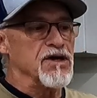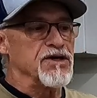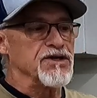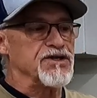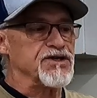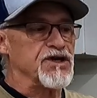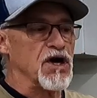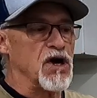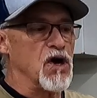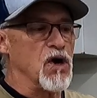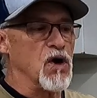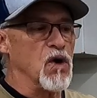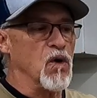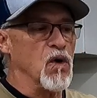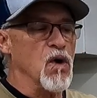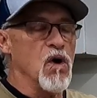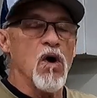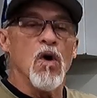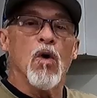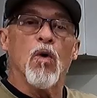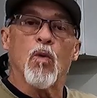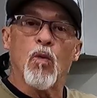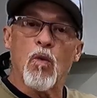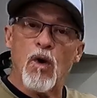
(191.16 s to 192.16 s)
So
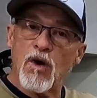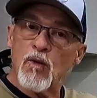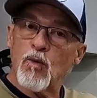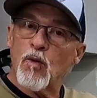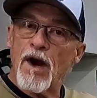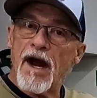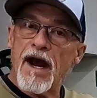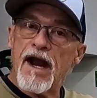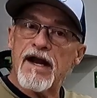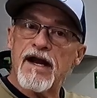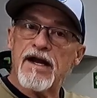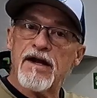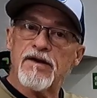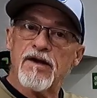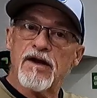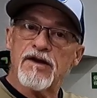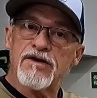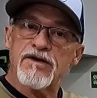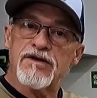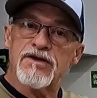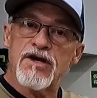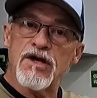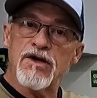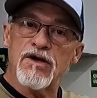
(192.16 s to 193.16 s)
one way
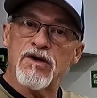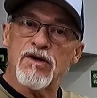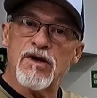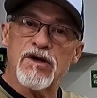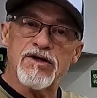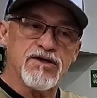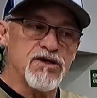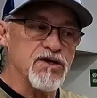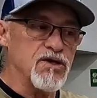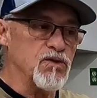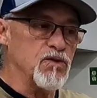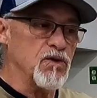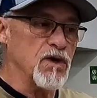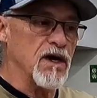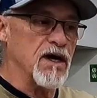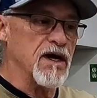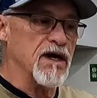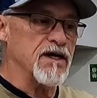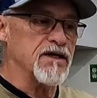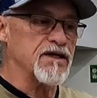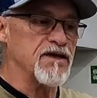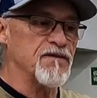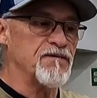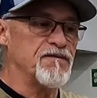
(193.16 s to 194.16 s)

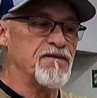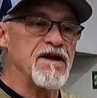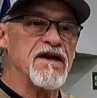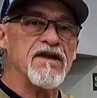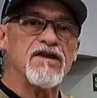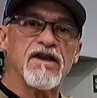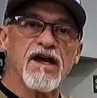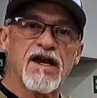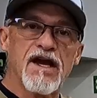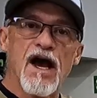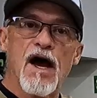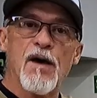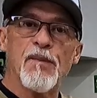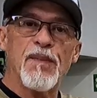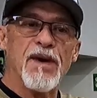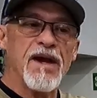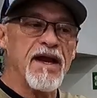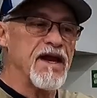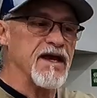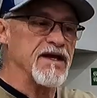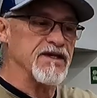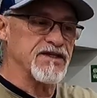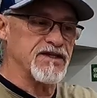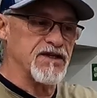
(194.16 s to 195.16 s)
to defeat the
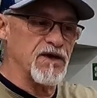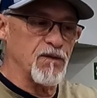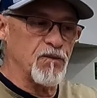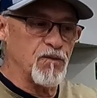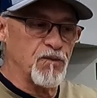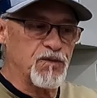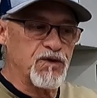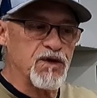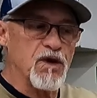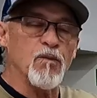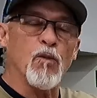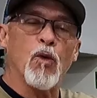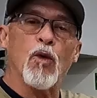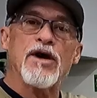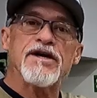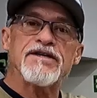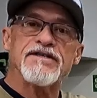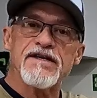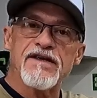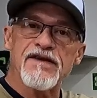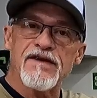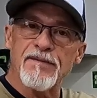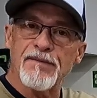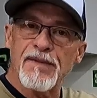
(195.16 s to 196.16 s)
cupping is to
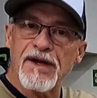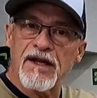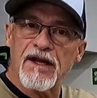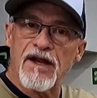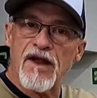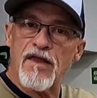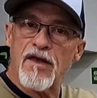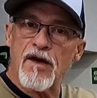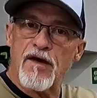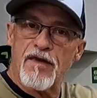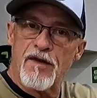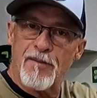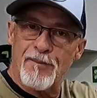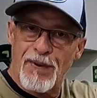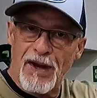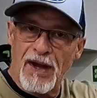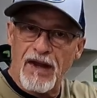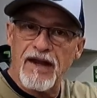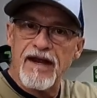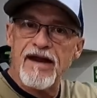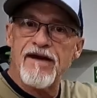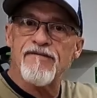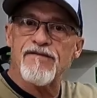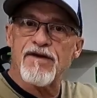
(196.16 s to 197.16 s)
moisten the middle of the
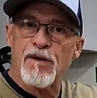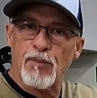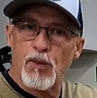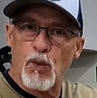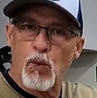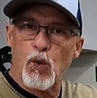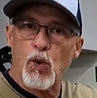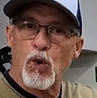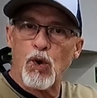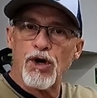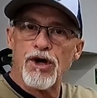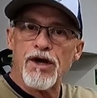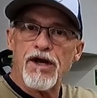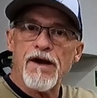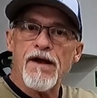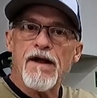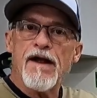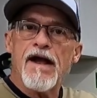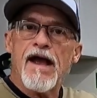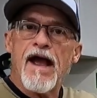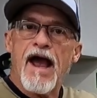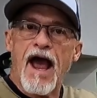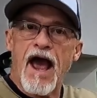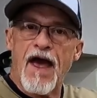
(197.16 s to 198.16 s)
belly of the board,
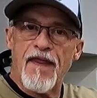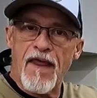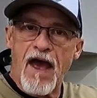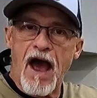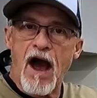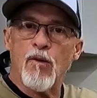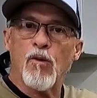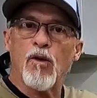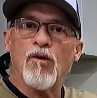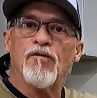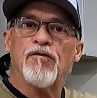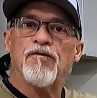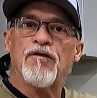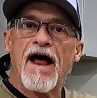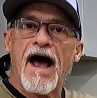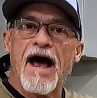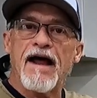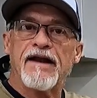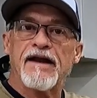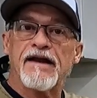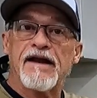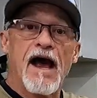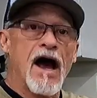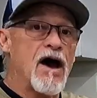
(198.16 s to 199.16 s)
and that will
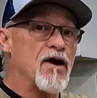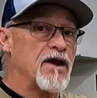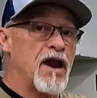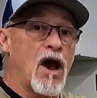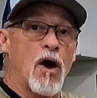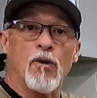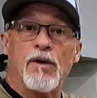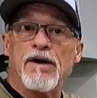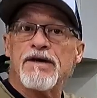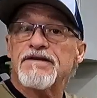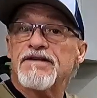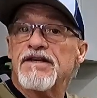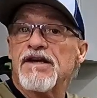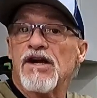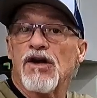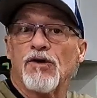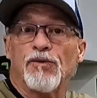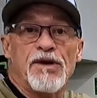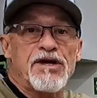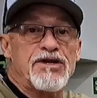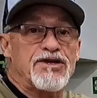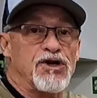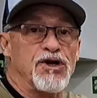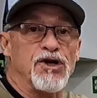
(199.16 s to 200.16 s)
flatten it out. Now, it's gonna
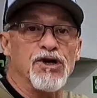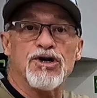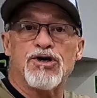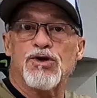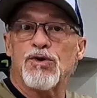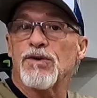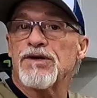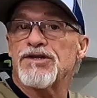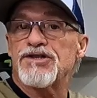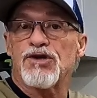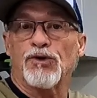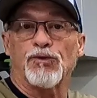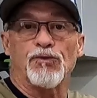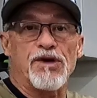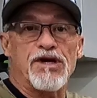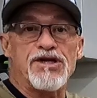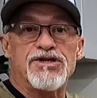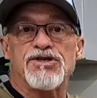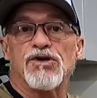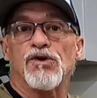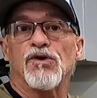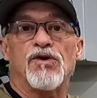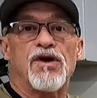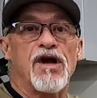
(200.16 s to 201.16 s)
return to its
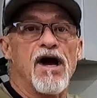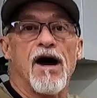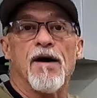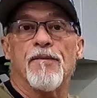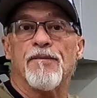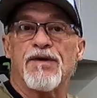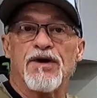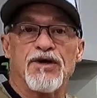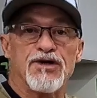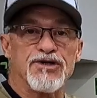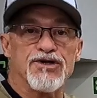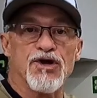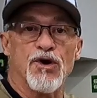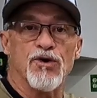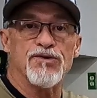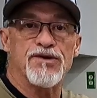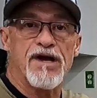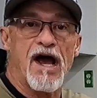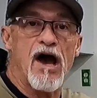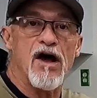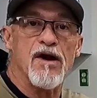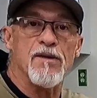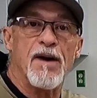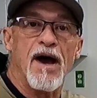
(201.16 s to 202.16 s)
original cup. There's no
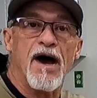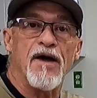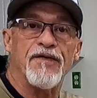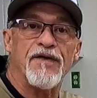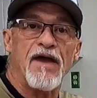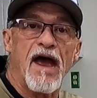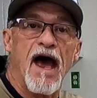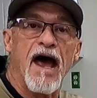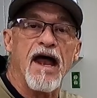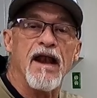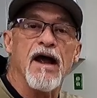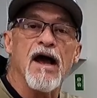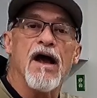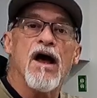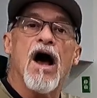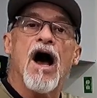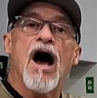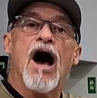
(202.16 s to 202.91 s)
doubt about that.